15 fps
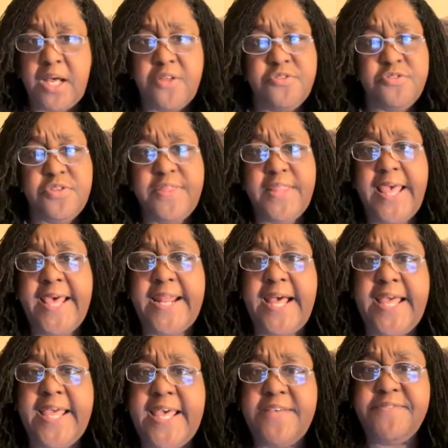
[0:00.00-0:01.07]
other than that,
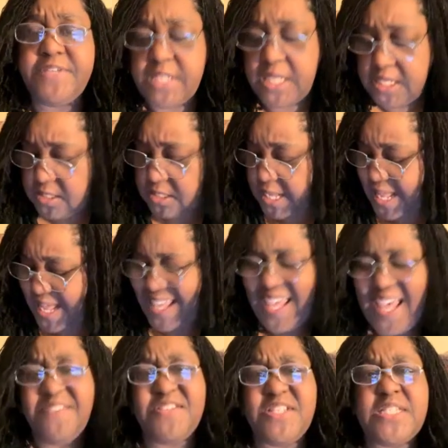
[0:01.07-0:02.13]
I
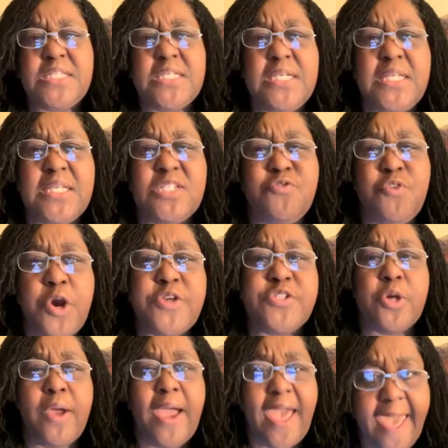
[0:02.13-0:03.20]
haven't seen, as far as
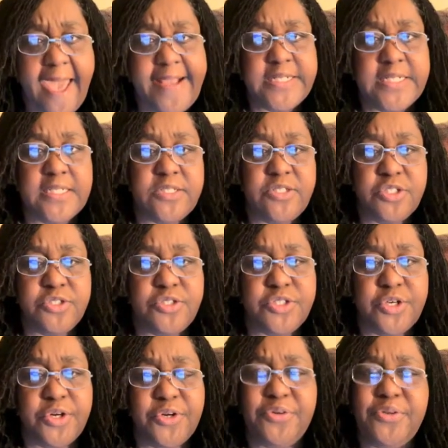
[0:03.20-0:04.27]
her acting is
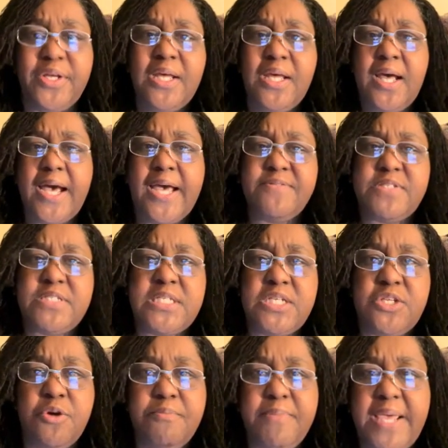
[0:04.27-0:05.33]
concerned, I haven't seen
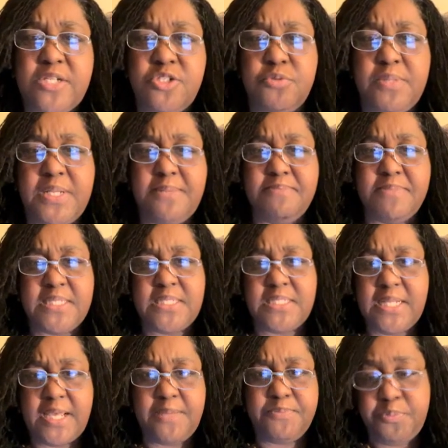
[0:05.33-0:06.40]
her make too many
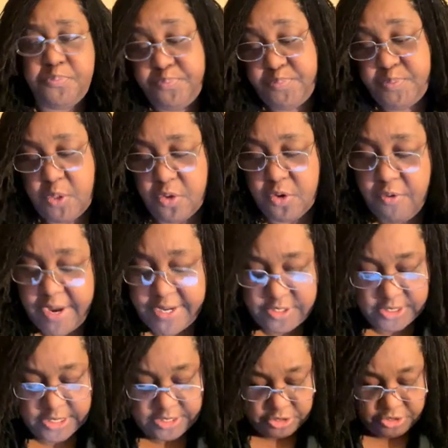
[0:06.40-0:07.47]
missteps. So
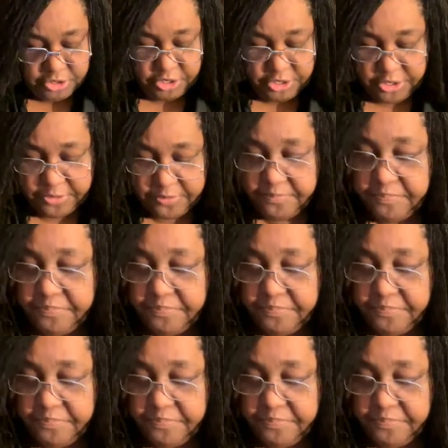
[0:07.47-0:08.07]
congratulations to her.